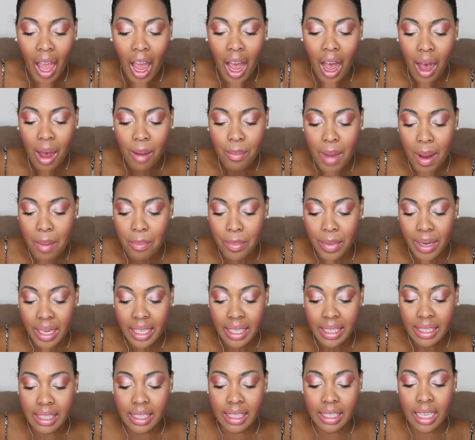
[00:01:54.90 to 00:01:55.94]
Um,
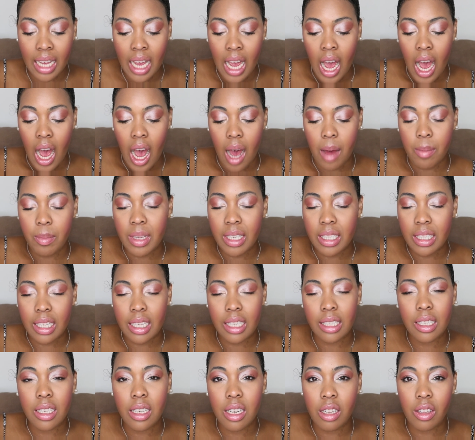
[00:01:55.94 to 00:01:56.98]
but um, this
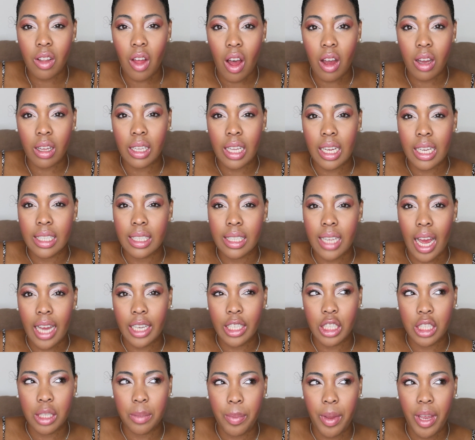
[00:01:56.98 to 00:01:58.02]
isn't a long list. I
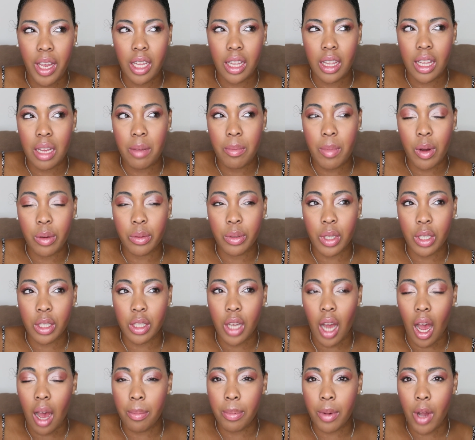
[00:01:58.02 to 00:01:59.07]
just picked the most
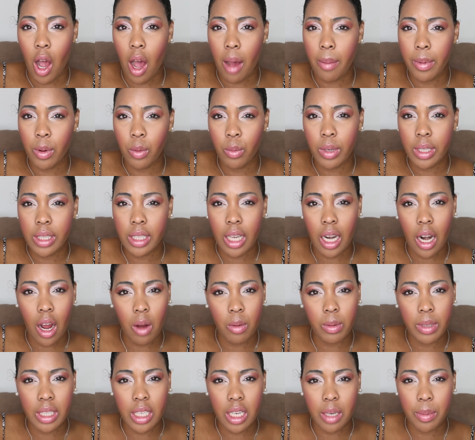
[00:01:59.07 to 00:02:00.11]
top common ones that I
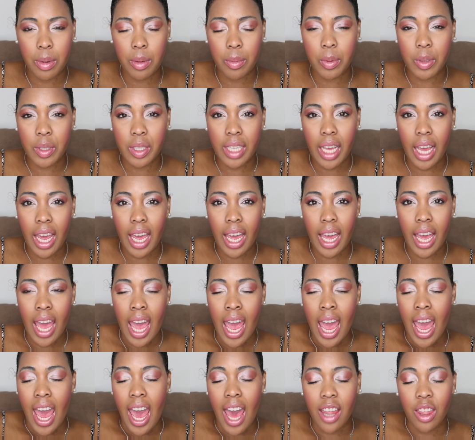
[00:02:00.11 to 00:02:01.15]
always hear people say,
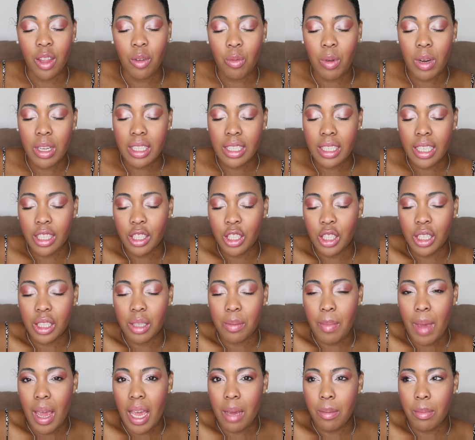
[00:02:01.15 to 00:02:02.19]
and the ones that just
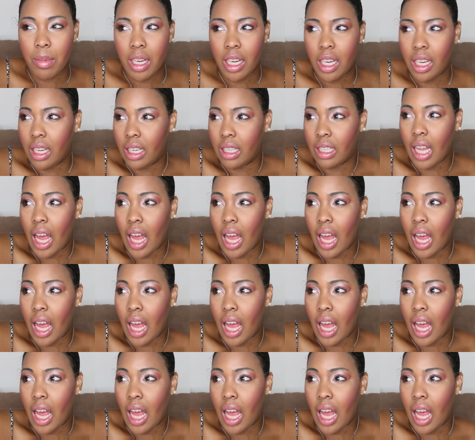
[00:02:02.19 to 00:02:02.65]
make me